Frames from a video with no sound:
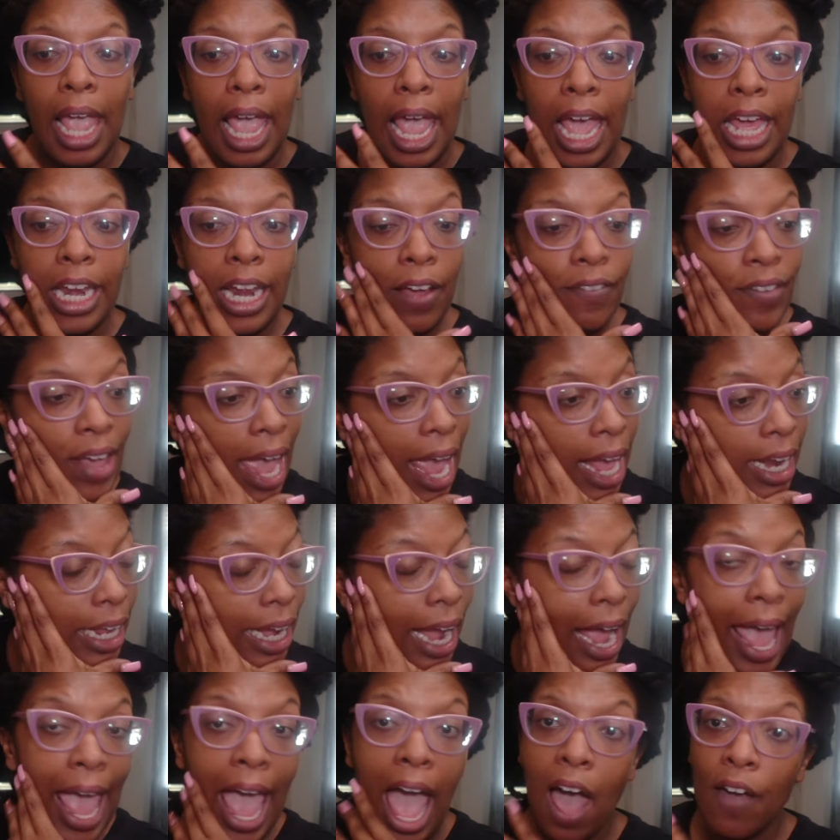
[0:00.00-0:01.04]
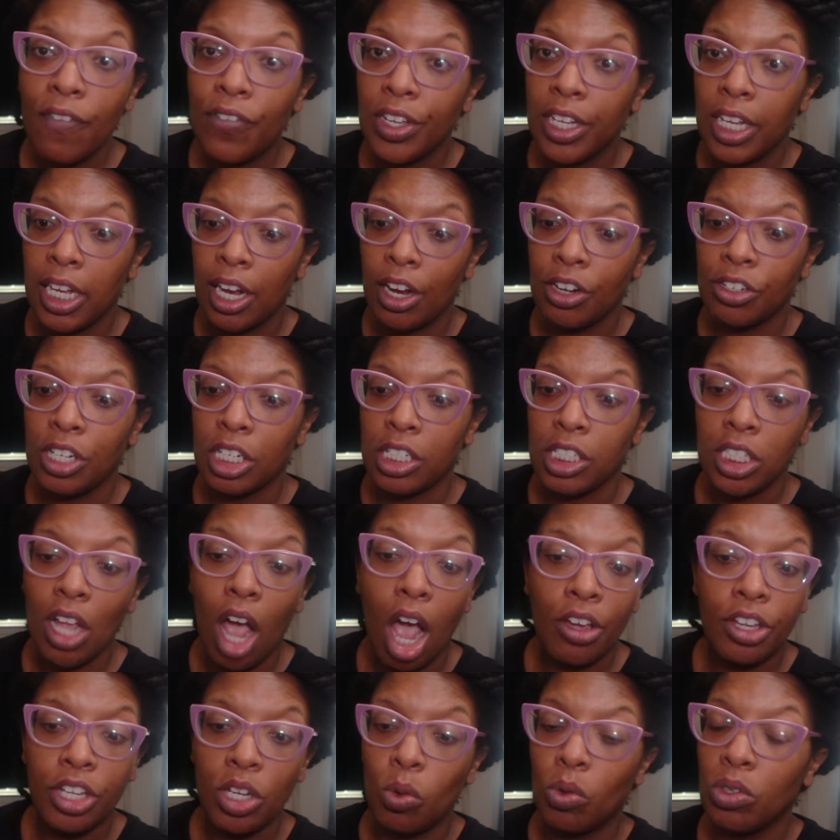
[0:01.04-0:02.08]
and I've had like a half a year to
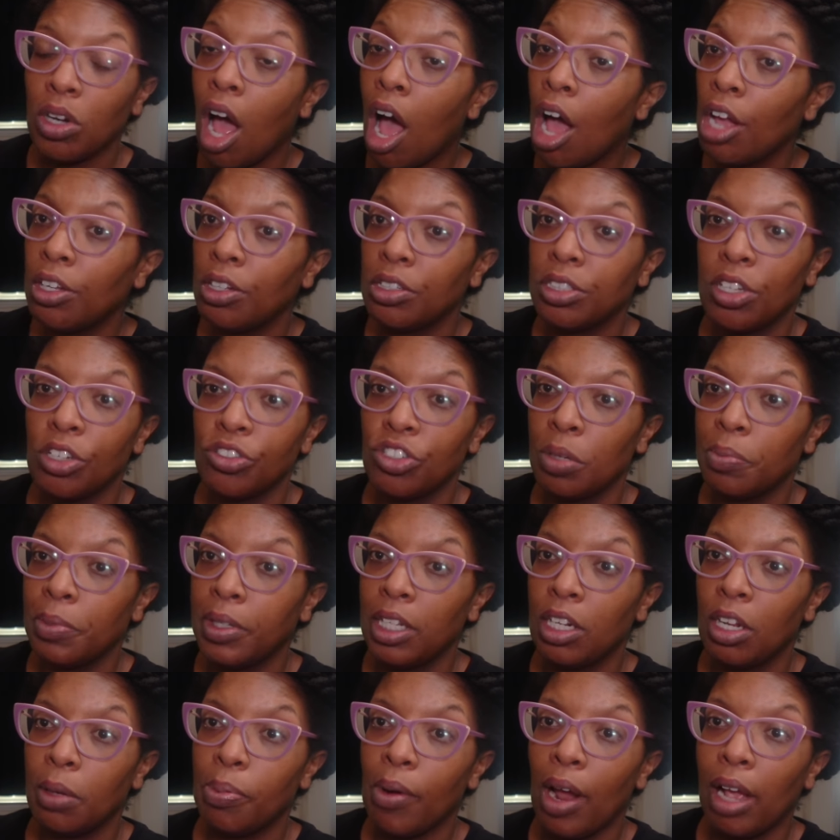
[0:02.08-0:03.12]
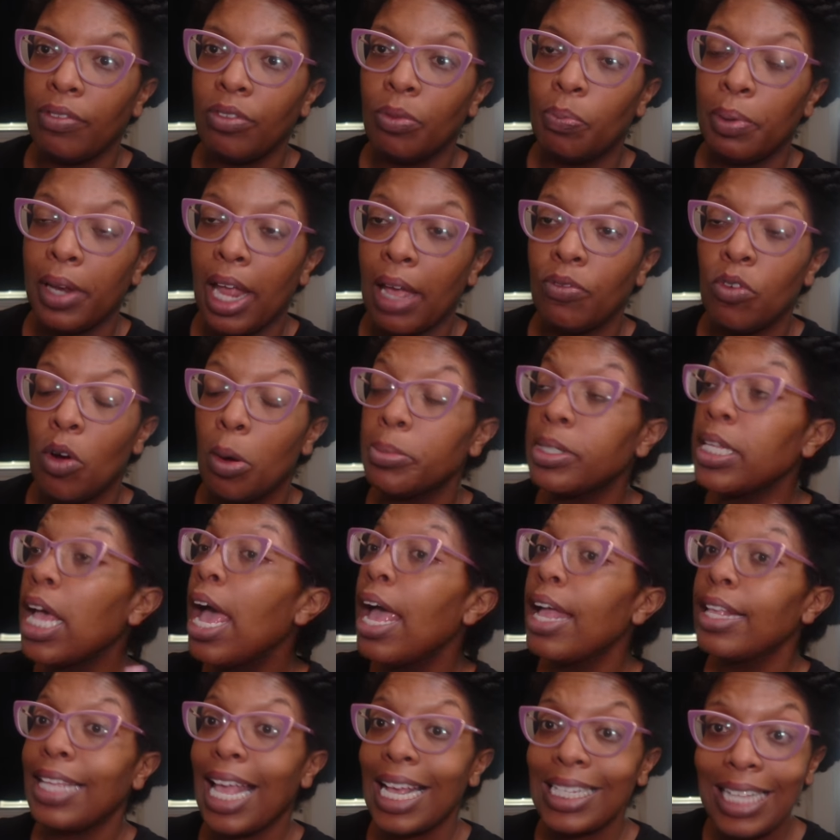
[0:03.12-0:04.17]
stalk you on all your social media platforms.
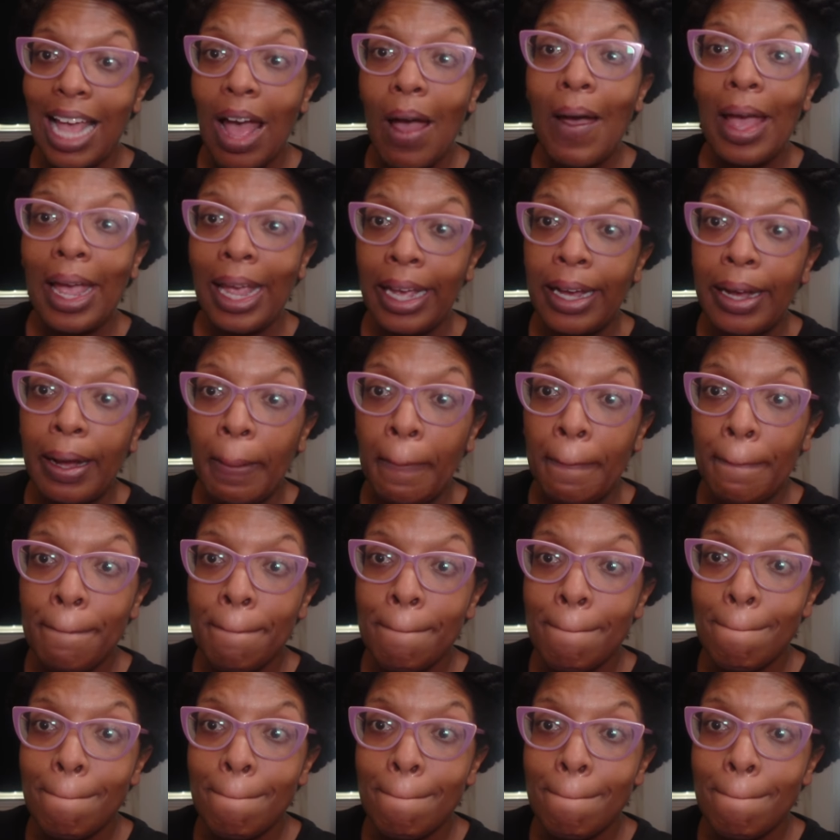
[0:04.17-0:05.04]
That's how I am.